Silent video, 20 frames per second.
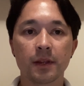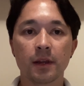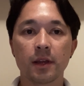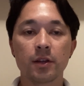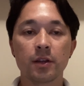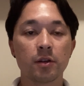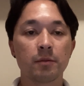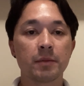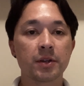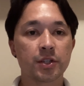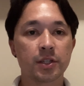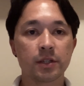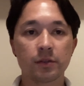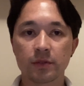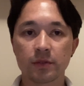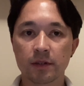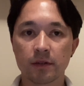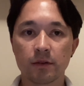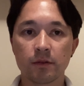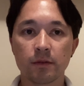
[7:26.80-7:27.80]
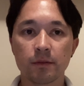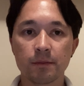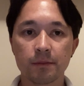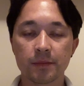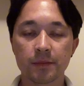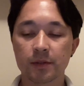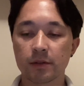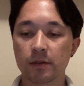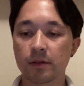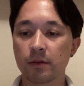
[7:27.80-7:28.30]
Not much use at all.
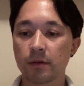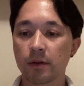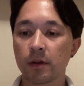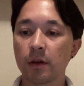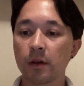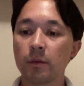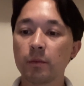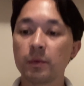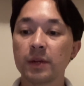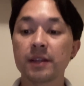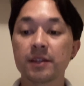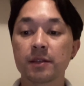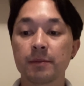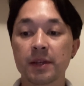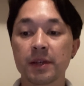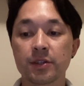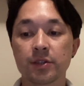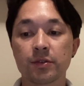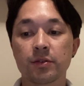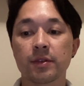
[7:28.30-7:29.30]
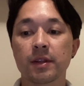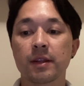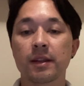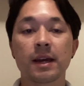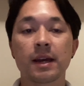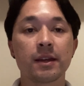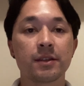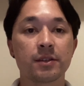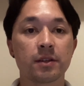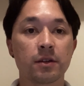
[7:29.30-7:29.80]
So we need to make sure that
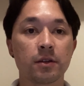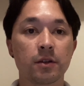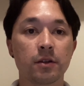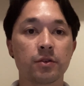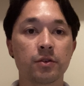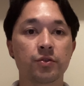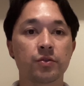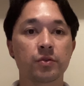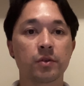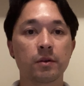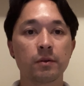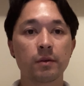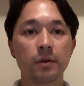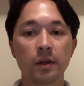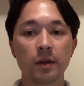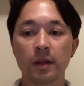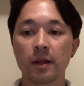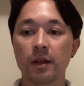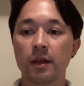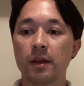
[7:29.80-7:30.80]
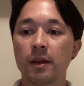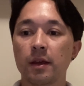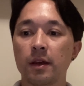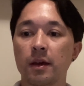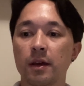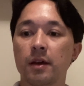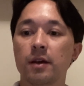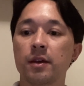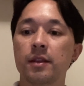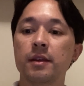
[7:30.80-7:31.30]
that is under control.
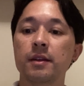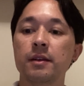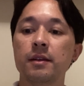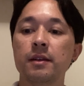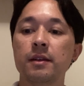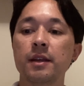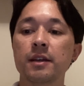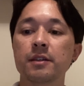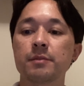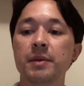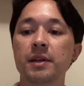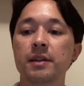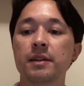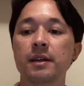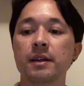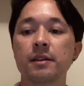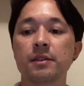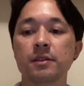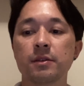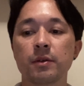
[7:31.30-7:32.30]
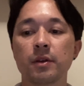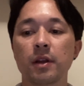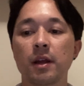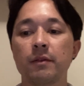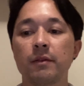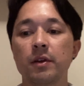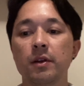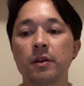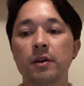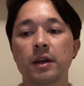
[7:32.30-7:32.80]
The next bit of data we're going to
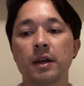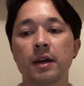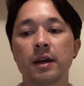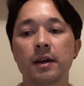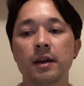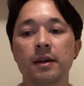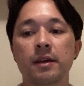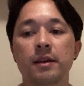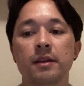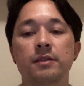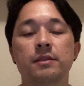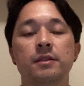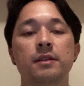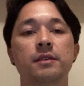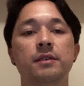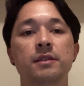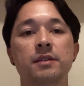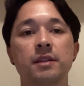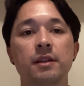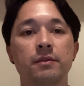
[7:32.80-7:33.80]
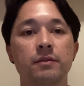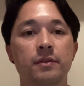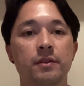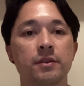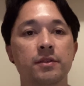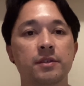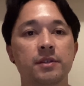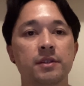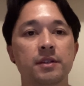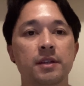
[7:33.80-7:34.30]
have a look at is the
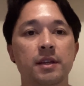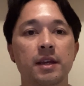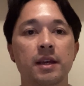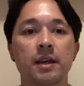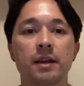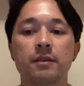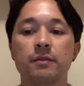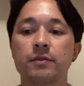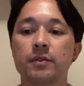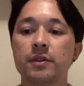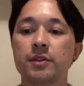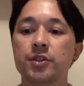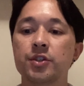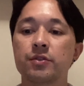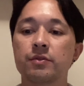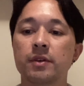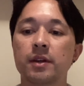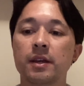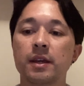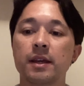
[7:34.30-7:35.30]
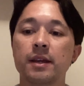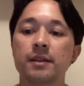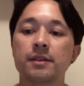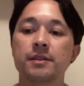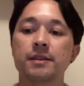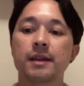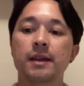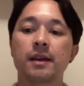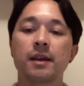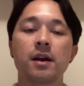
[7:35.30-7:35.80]
stiffness, and for this string it's
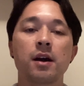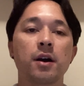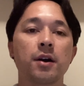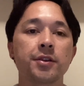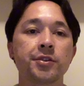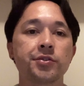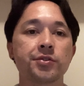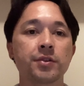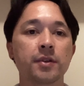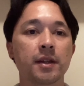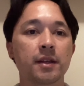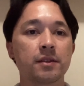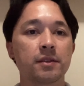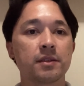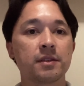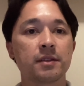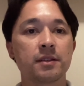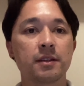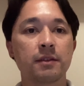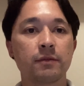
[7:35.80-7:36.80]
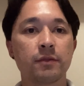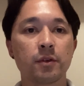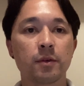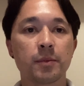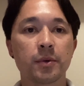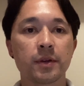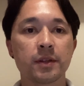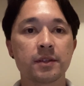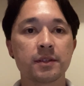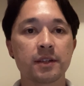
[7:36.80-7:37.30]

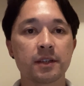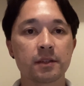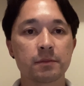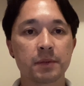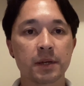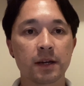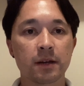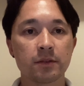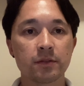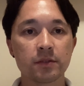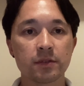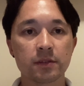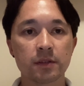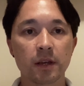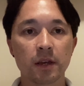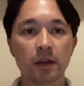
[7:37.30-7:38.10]
164.6 pounds.